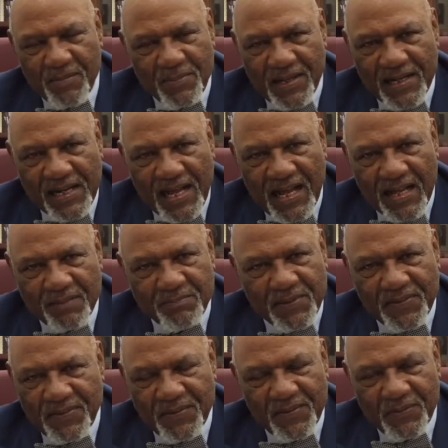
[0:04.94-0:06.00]
McLeod
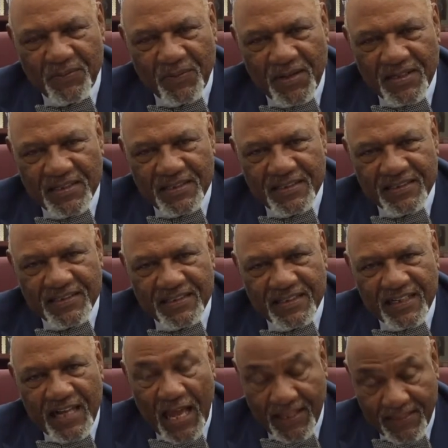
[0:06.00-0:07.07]
Bethune was,
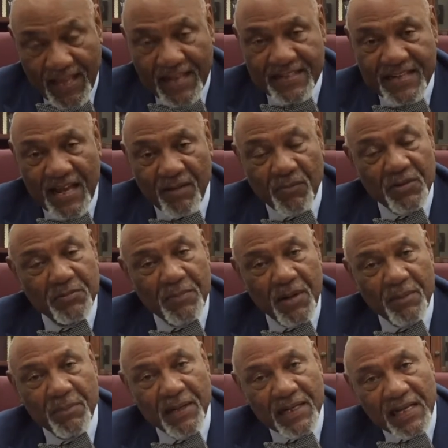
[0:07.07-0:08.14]
at that time, was Mary
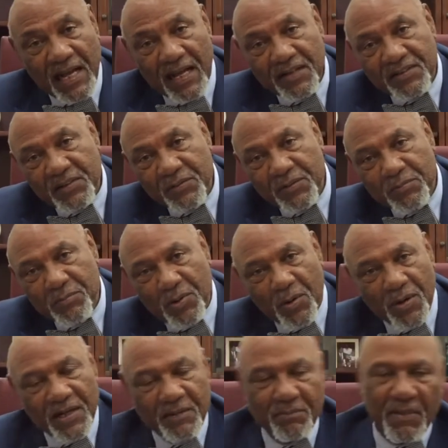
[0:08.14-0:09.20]
McLeod. She was born in